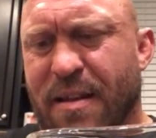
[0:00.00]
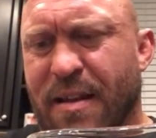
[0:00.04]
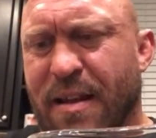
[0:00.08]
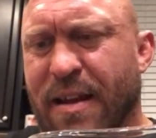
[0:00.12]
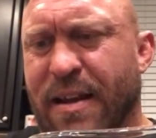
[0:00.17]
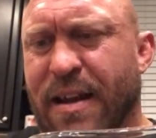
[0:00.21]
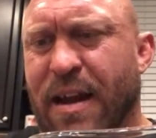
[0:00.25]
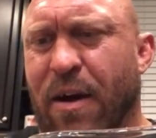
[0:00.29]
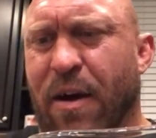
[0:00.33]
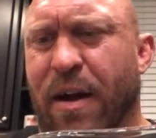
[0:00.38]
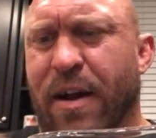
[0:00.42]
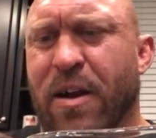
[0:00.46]

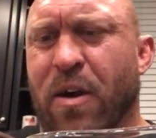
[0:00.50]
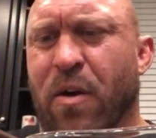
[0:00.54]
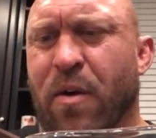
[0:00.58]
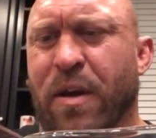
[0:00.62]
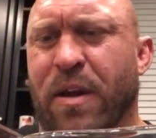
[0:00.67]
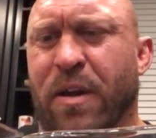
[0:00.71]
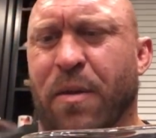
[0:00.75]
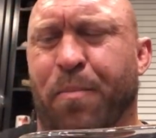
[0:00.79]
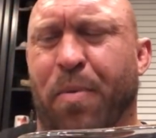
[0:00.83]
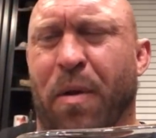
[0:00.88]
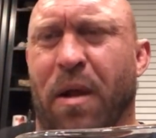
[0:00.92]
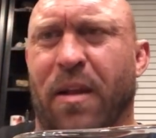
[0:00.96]
And now I know what
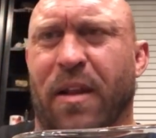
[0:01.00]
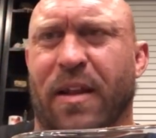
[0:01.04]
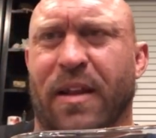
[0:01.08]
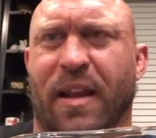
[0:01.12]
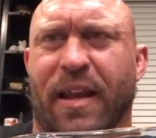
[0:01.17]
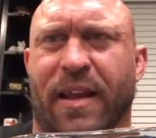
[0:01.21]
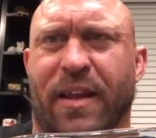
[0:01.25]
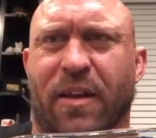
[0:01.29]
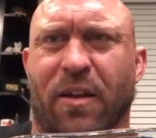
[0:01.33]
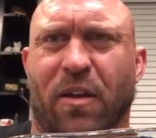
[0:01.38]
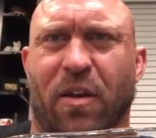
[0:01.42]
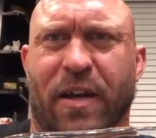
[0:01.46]
you're probably
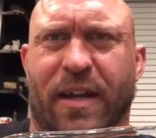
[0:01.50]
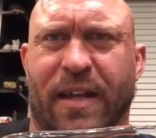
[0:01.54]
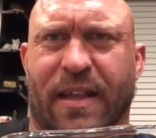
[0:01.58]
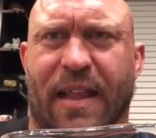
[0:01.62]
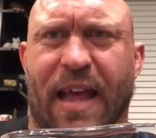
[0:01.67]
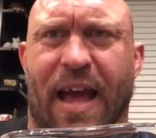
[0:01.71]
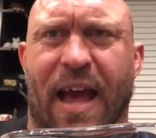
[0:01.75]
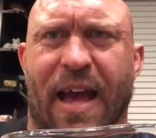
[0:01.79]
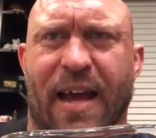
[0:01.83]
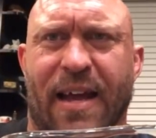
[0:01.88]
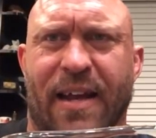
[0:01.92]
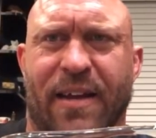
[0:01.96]
like, you look at
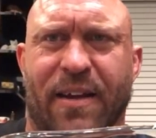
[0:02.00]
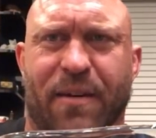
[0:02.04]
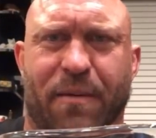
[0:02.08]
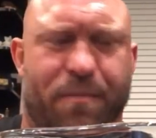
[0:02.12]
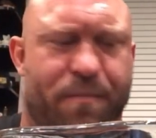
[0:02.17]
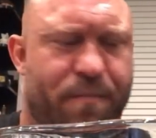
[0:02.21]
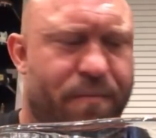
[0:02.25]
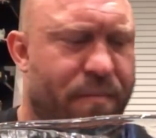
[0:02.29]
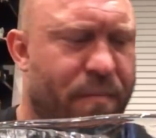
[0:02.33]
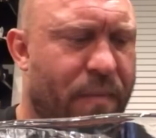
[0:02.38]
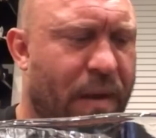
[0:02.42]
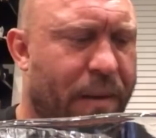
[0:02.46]
that and you're
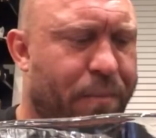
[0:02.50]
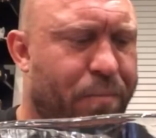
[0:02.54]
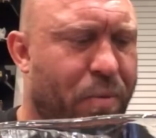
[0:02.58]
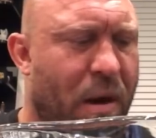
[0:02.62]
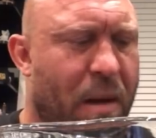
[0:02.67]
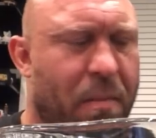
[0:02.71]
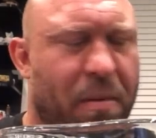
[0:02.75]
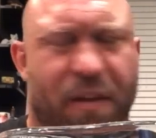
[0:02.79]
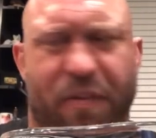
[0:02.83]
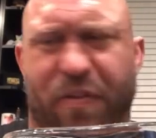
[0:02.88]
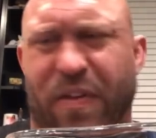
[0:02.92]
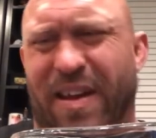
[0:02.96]
like
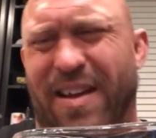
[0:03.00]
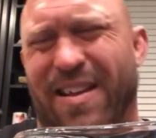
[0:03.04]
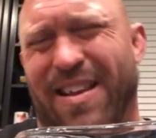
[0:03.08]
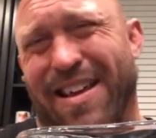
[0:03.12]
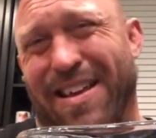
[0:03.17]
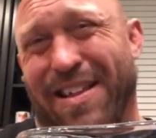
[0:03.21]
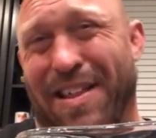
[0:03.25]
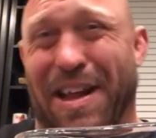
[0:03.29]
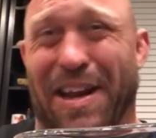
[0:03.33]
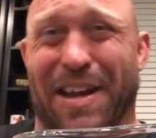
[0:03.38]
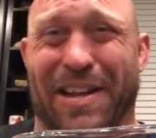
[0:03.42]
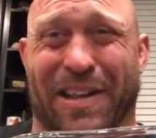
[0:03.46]
probably thinking,
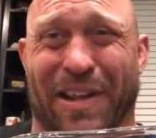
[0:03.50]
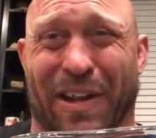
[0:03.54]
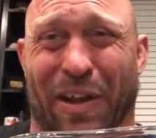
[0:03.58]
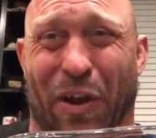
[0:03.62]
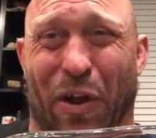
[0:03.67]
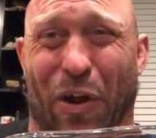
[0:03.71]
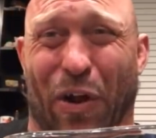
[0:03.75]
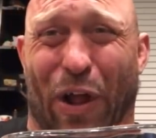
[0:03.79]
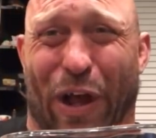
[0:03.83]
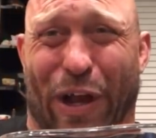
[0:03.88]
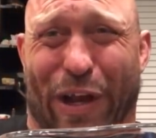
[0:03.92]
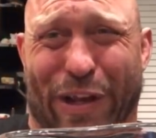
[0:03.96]
it doesn't
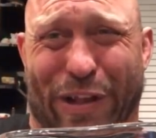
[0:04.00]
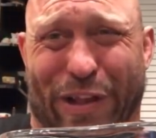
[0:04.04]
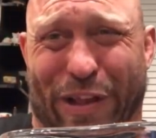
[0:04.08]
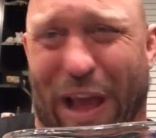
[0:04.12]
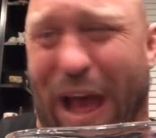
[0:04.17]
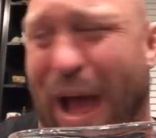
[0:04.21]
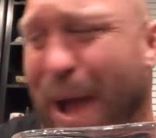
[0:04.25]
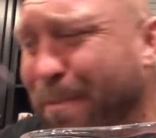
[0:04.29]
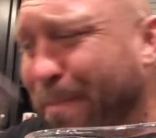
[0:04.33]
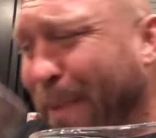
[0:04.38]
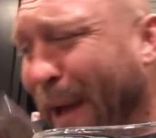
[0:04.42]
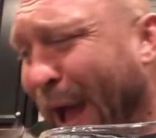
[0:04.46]
look like it's
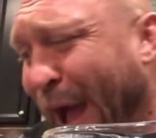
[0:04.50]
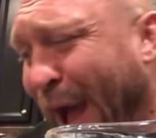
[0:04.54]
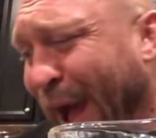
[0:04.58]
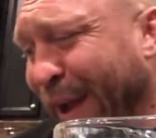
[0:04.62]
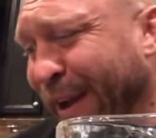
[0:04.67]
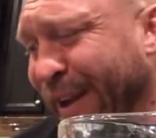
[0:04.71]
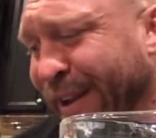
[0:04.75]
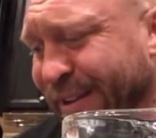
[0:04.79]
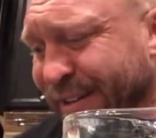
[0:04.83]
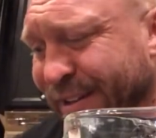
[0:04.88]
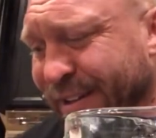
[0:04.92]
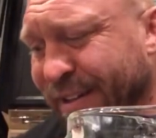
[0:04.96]
that
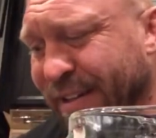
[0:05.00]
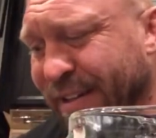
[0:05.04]
bad.